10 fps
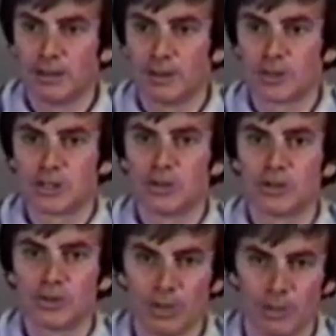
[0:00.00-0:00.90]
and was to
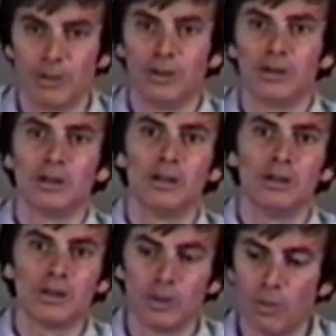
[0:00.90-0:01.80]
attribute
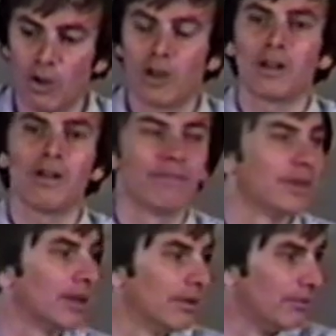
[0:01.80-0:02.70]
the work of the
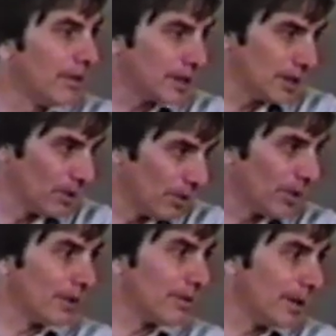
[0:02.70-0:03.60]
convicting
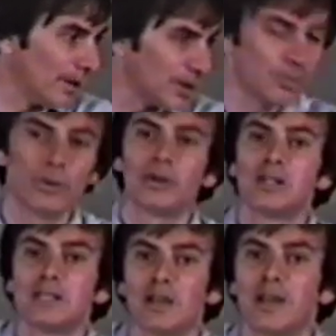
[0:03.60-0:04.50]
work of the Holy Spirit
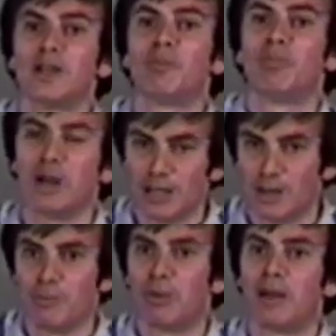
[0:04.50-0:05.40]
designed to bring
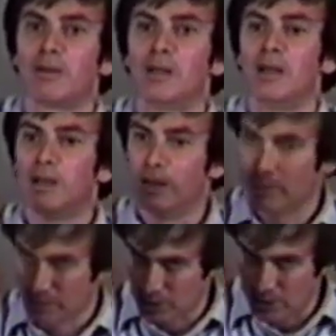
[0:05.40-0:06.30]
them by
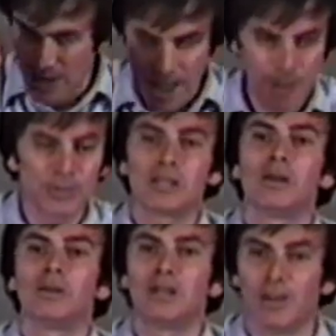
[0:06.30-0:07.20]

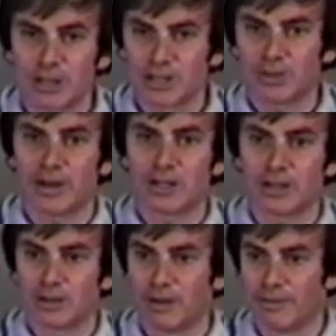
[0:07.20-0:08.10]
absolute
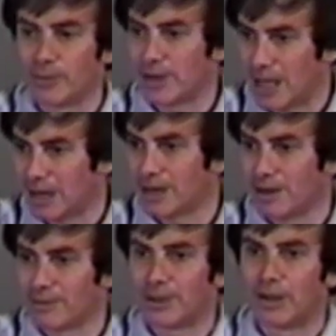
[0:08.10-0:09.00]
demonstration of the reality
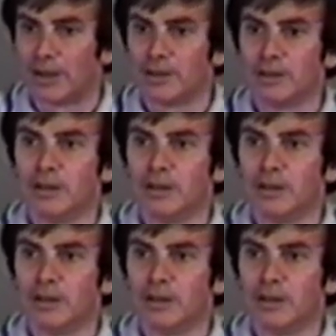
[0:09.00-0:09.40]
of God